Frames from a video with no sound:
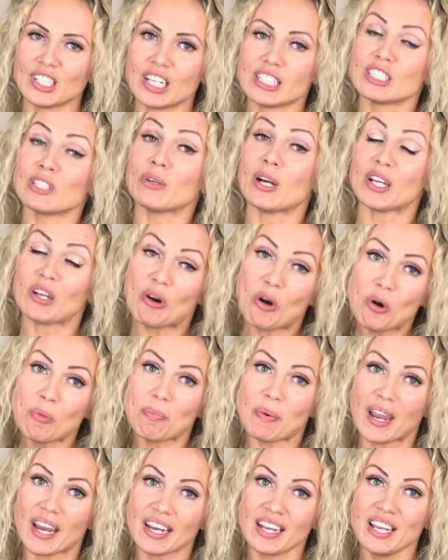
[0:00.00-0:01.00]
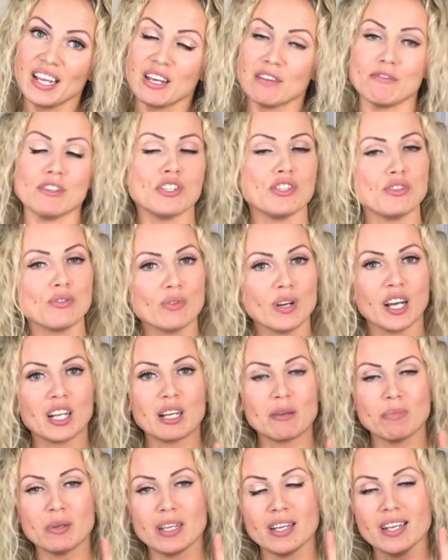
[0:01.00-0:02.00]
So I'm hoping that you're
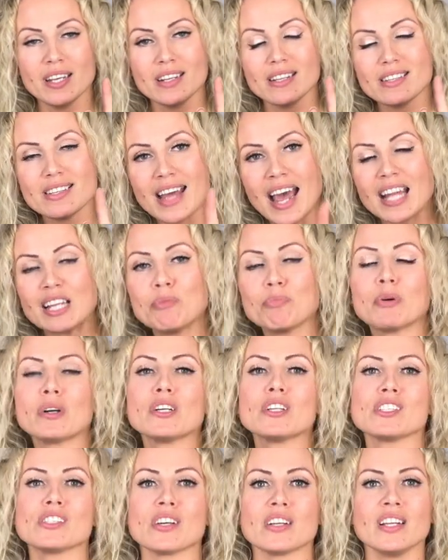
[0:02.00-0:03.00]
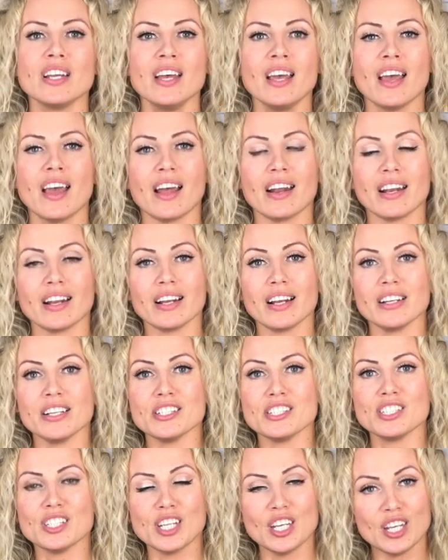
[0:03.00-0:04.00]
gonna be that person, and I'm gonna
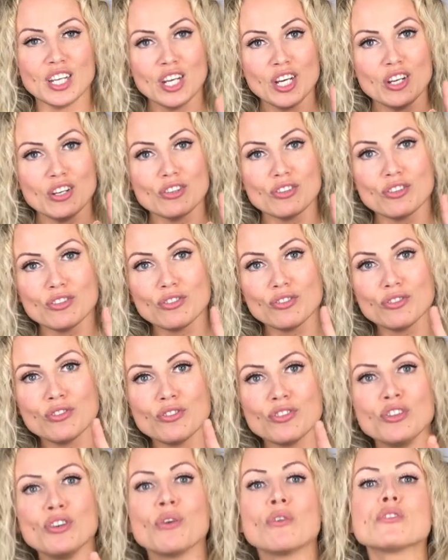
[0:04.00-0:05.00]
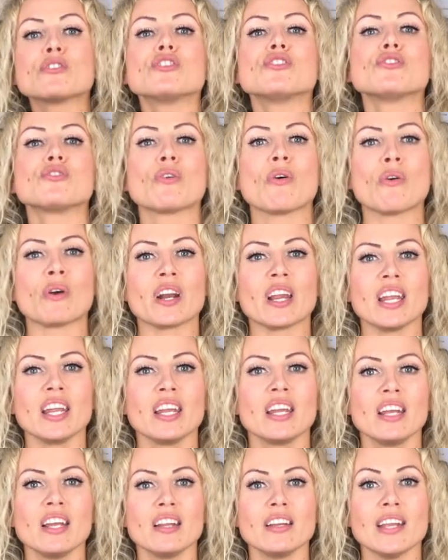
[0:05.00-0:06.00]
see your
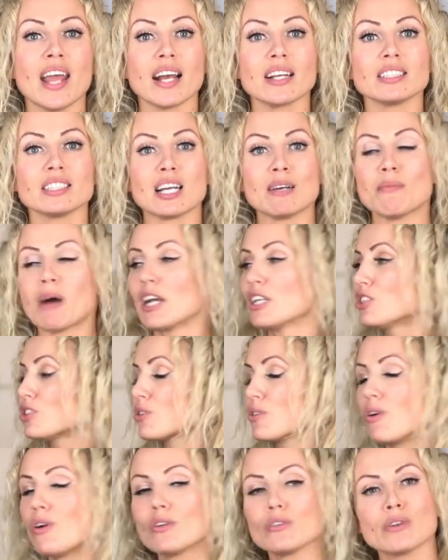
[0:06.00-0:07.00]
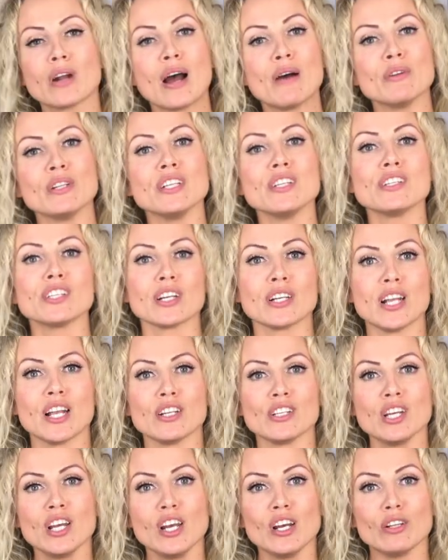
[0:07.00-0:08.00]
story next time I scroll around the
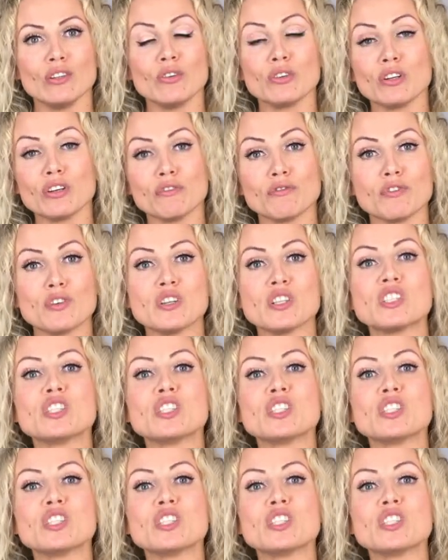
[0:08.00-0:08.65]
internet looking for